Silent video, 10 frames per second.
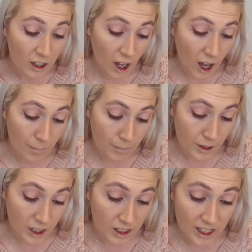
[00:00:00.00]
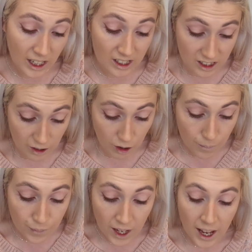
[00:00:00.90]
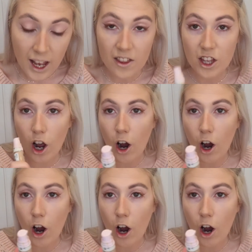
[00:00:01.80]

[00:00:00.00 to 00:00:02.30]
Concealer Serum. The